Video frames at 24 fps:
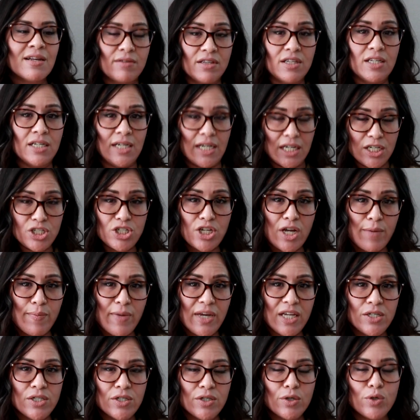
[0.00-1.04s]
the next job
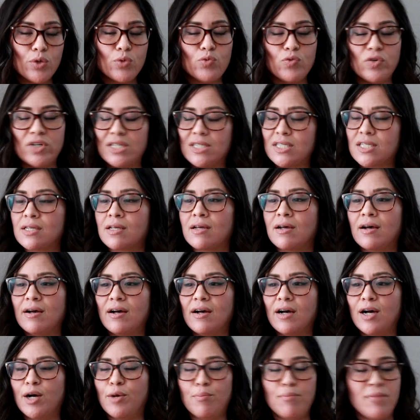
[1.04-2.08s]
I took was
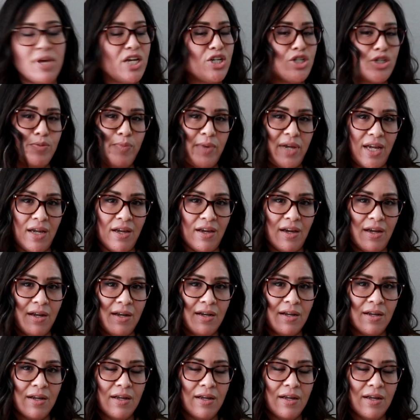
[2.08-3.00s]
a major pay cut.